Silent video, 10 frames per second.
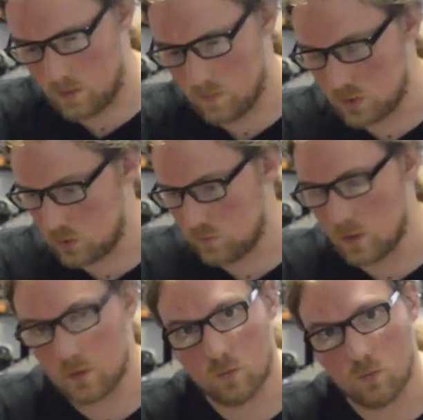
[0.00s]
make sure you've
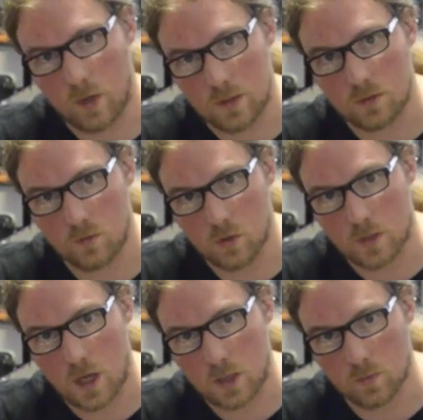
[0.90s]
got the rest of your
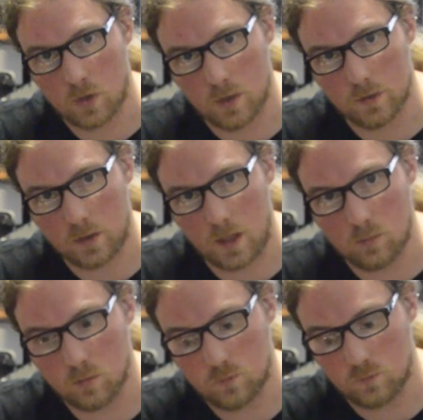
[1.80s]
attachment on the
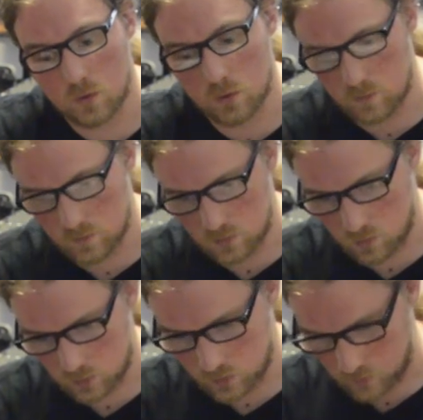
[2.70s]
cable before you even
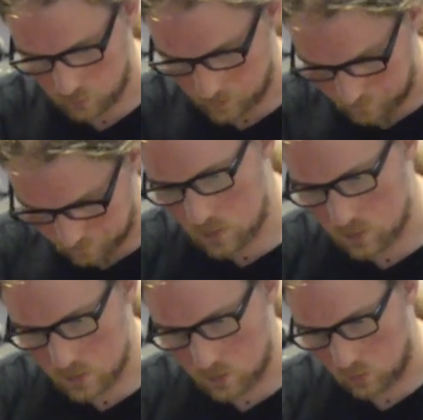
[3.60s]
start soldering.
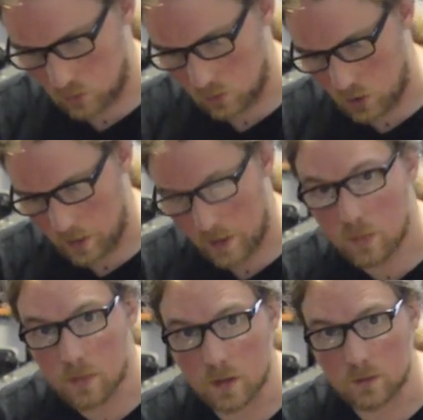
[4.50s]
These little claw
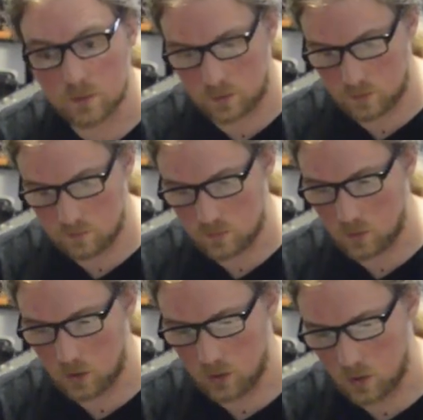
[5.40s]
hand things
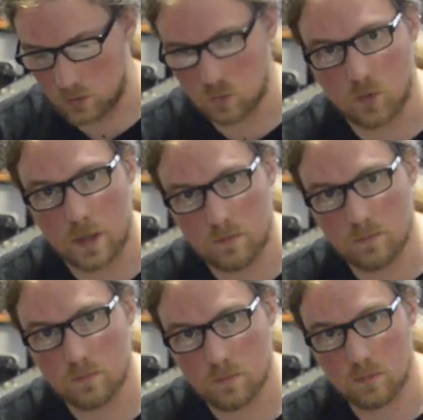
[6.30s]
are great
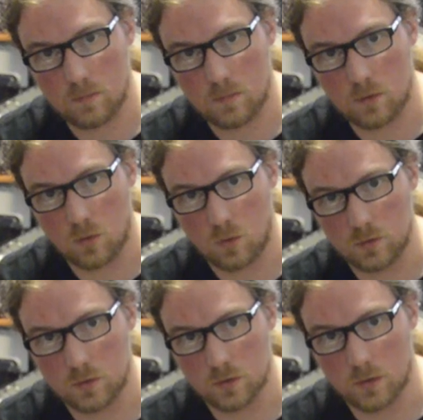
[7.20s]
to
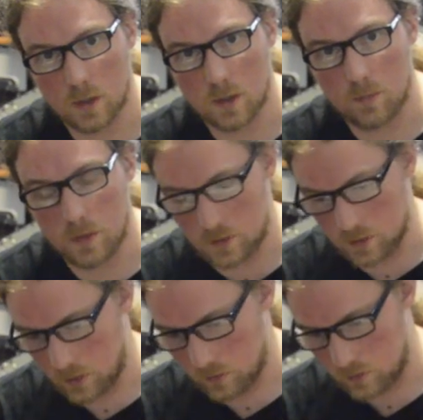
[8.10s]
hold your bits
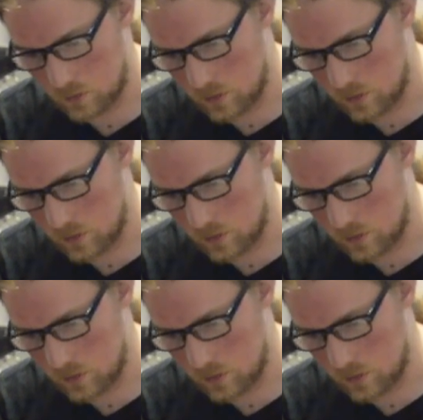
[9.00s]
together.